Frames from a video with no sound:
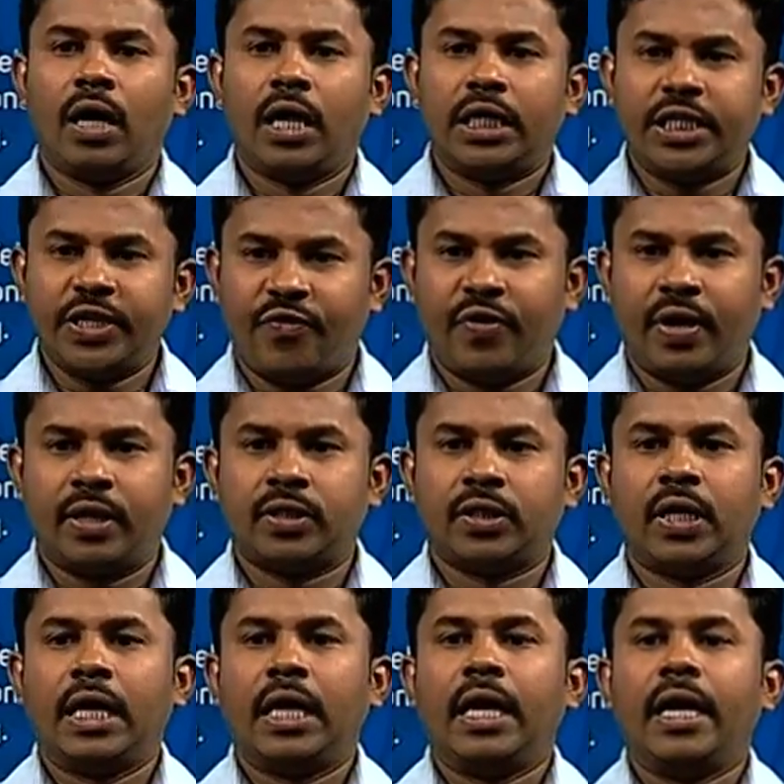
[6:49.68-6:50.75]
difference.
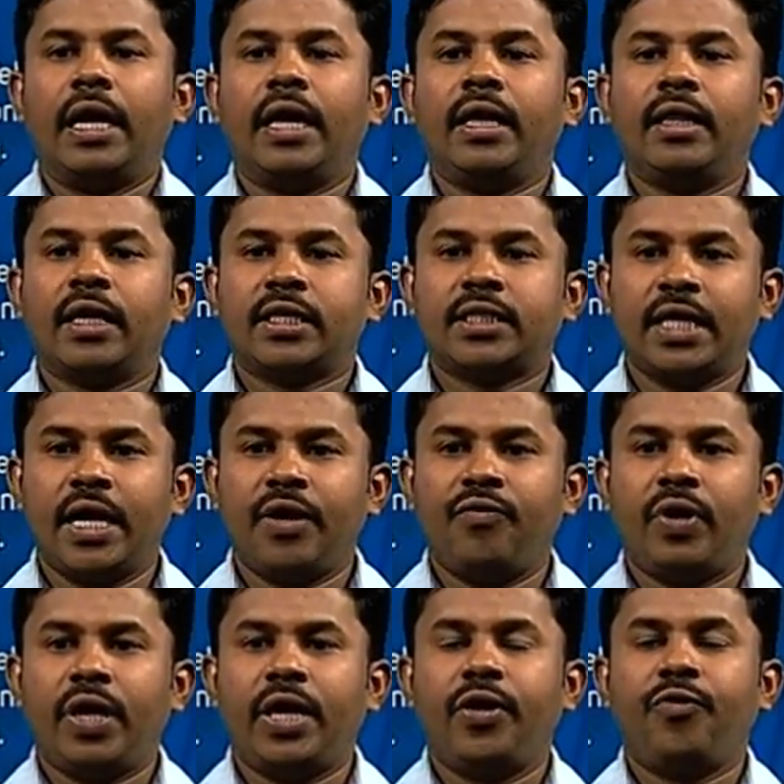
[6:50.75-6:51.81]
In the same
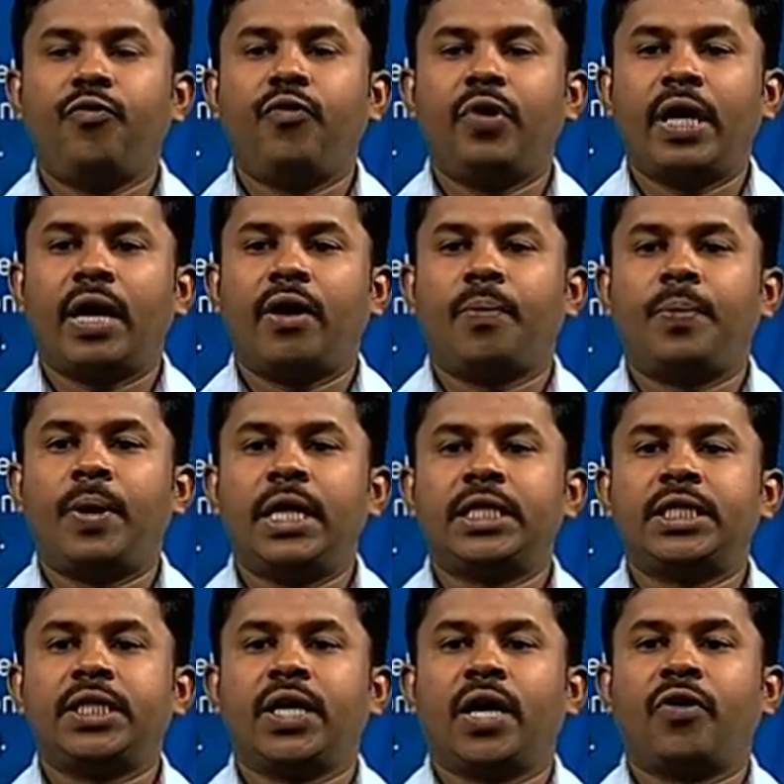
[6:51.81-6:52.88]
way, we have
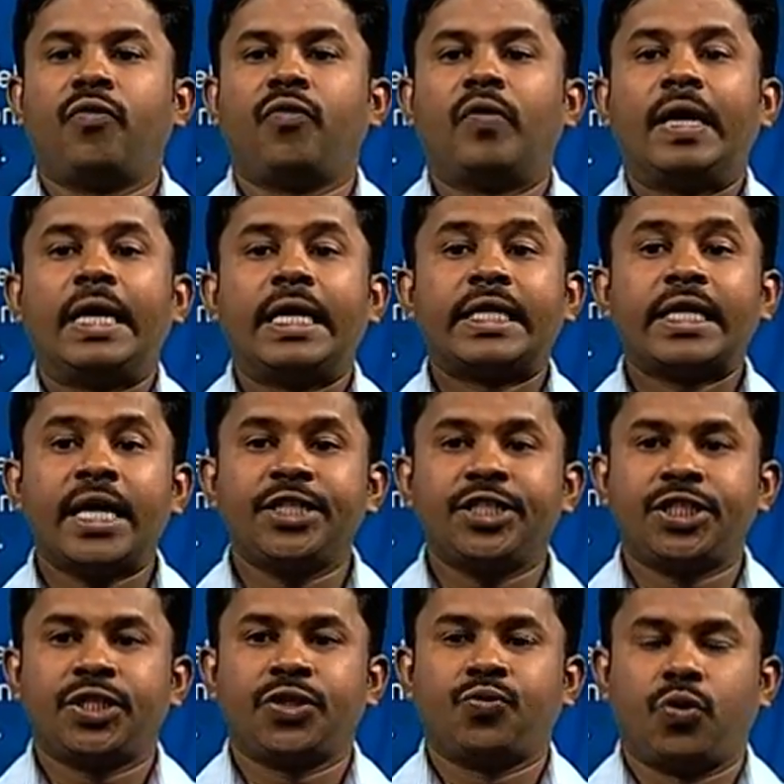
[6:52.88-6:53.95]
plenty of
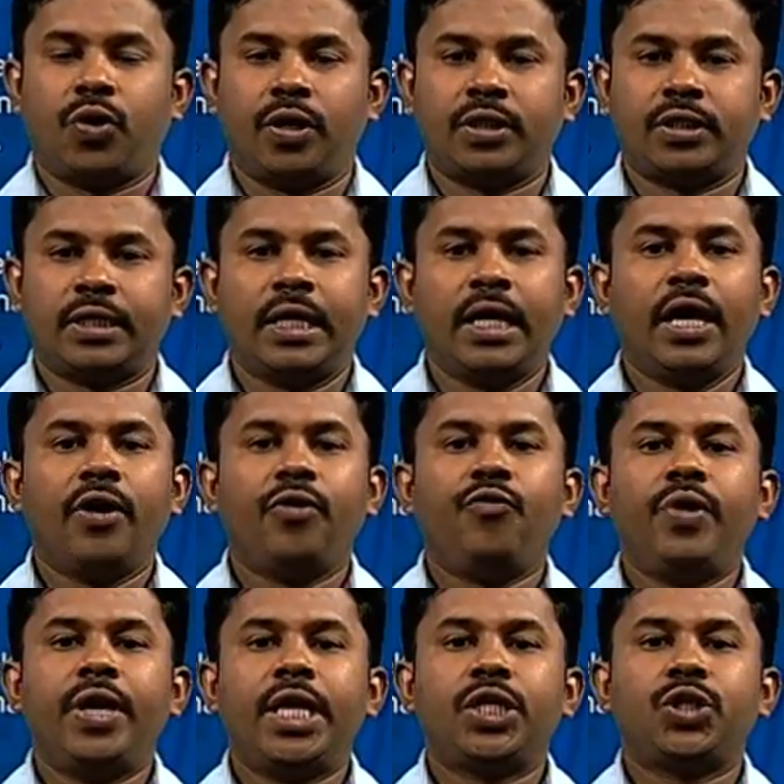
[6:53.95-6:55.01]
transition words.
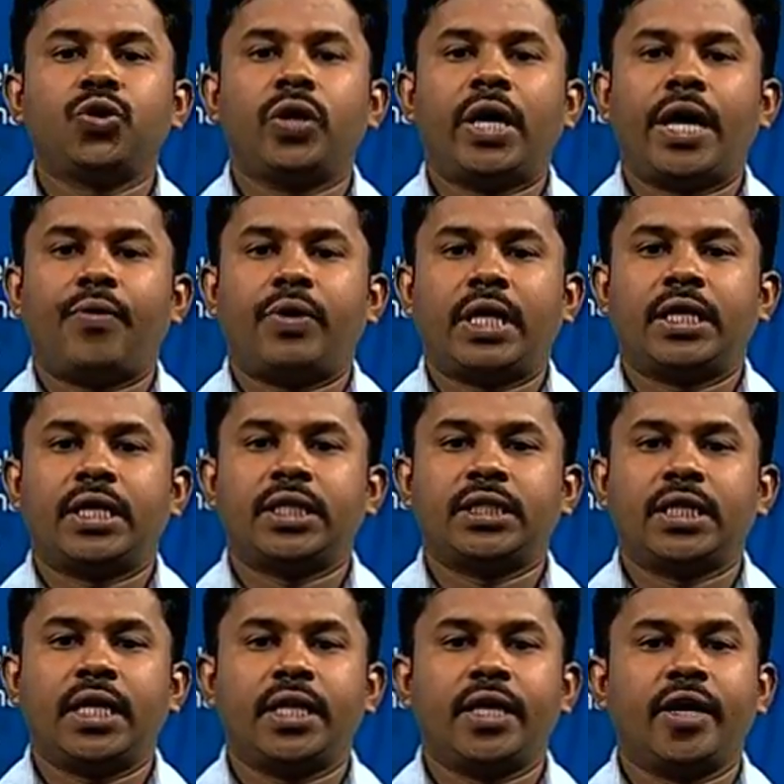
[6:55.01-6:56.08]
We need to have an
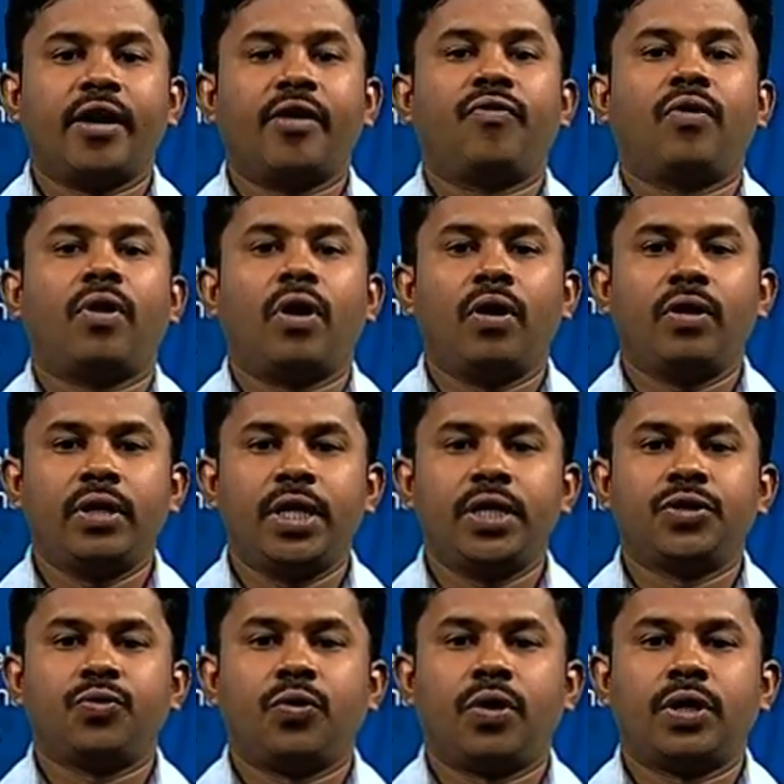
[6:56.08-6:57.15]
understanding of all these
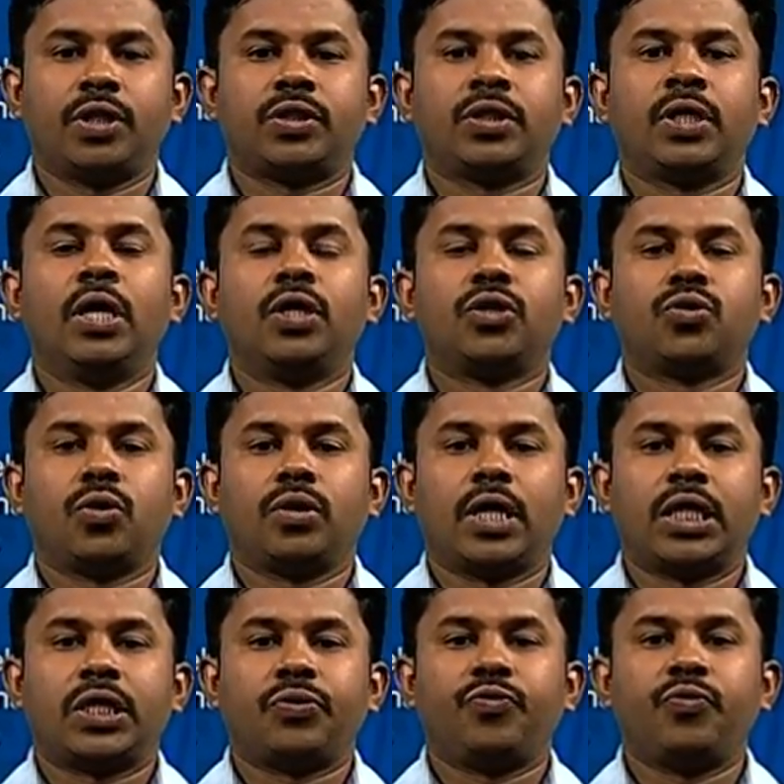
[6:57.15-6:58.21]
words, so
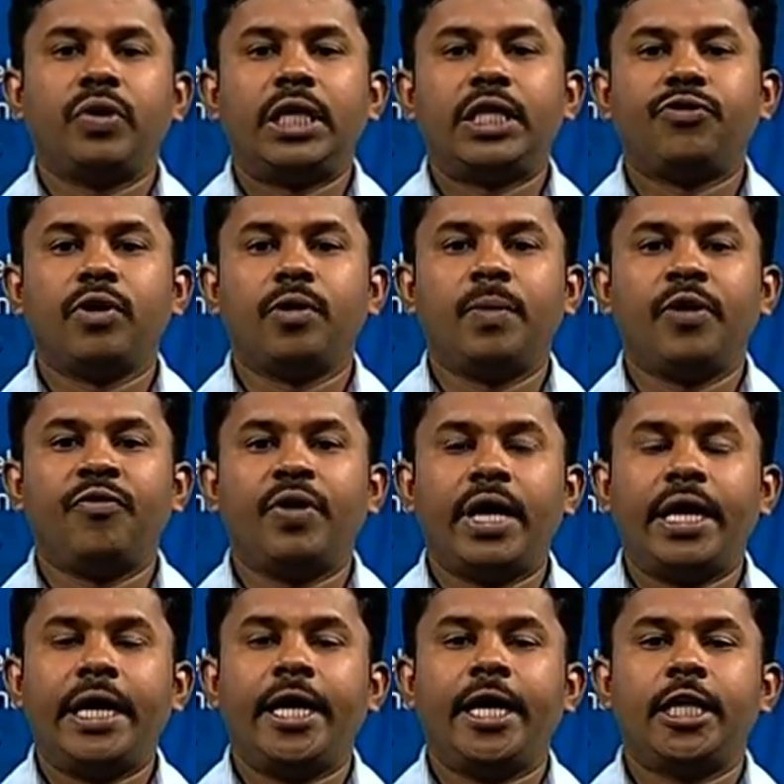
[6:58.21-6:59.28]
that it will be
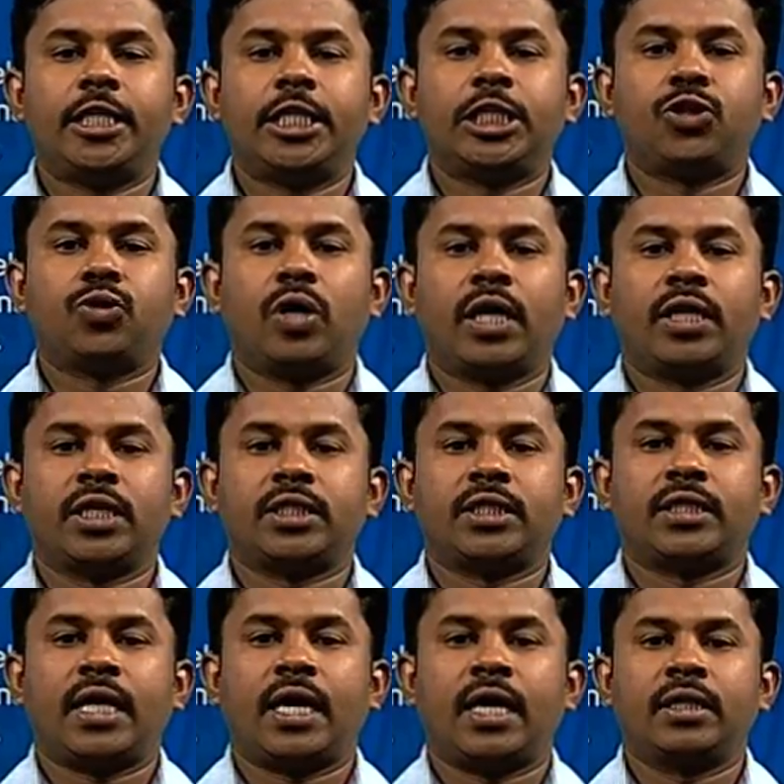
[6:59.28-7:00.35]
very easy to
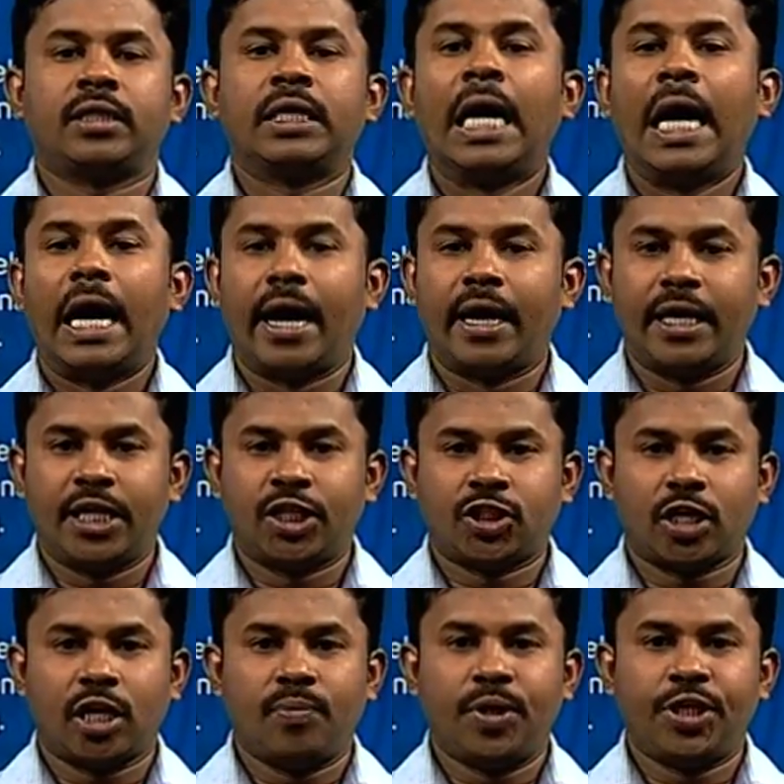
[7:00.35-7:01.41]
understand and
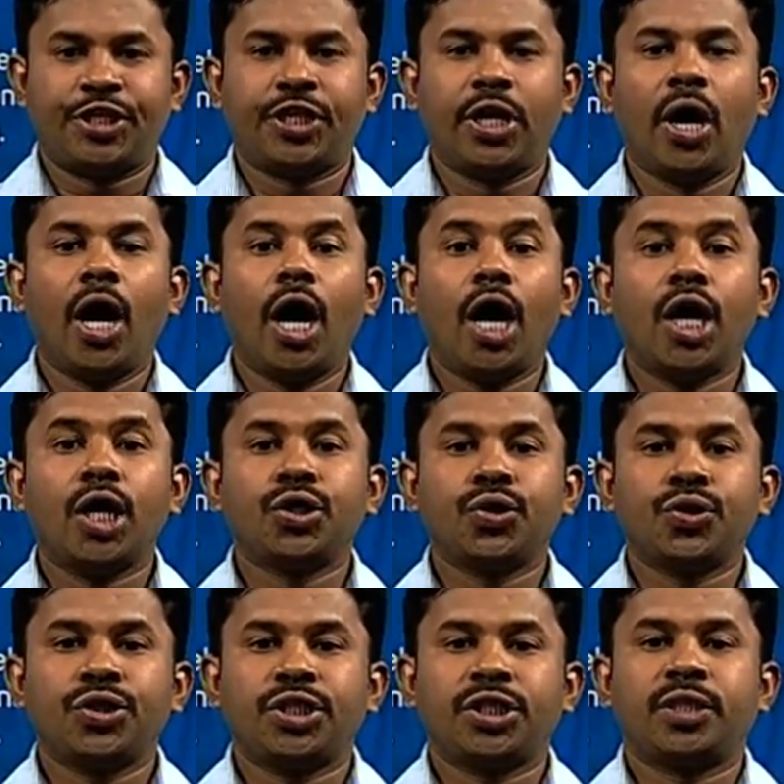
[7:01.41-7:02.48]
establish
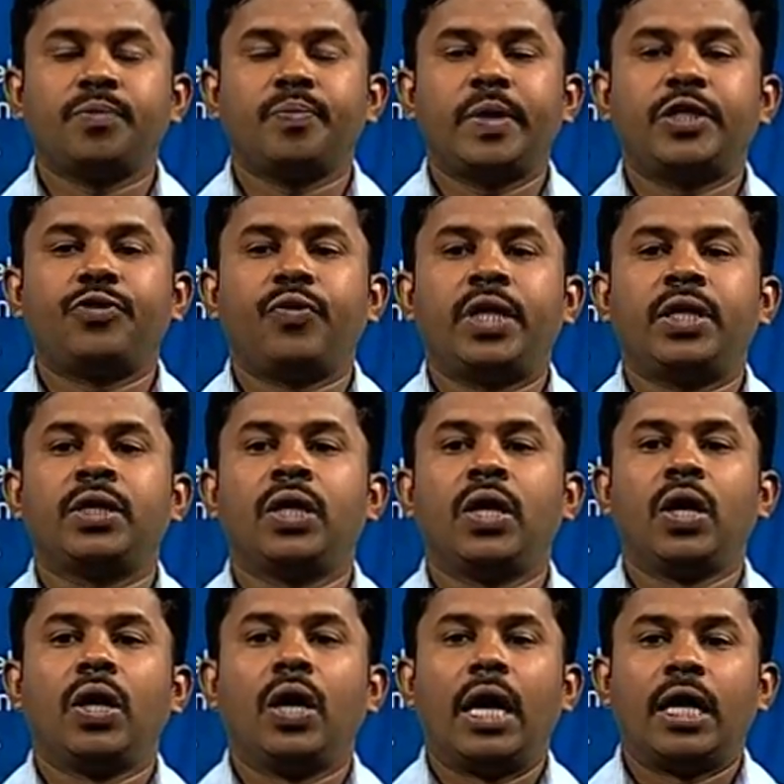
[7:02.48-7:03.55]
association between
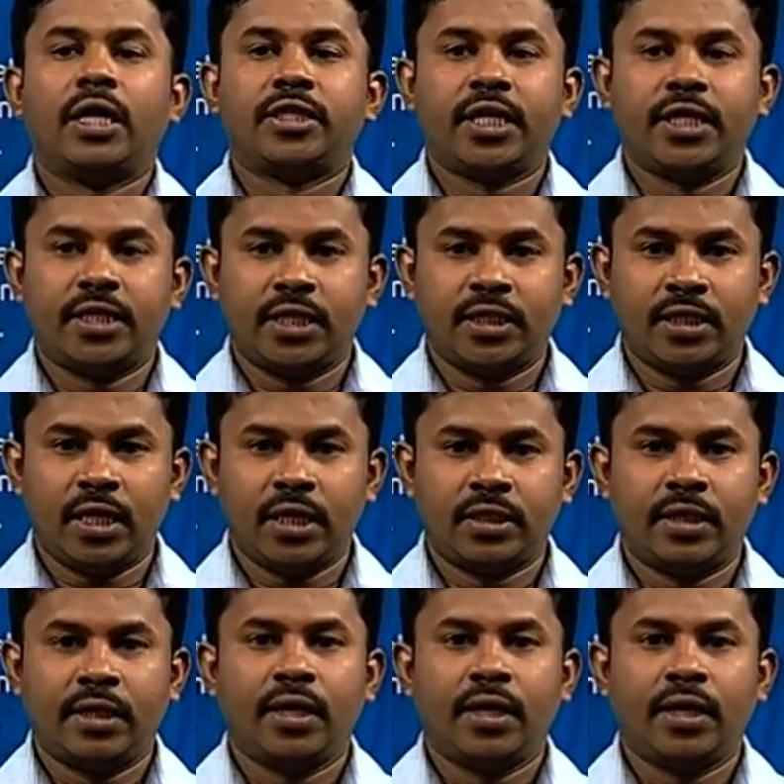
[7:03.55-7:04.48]
sentences,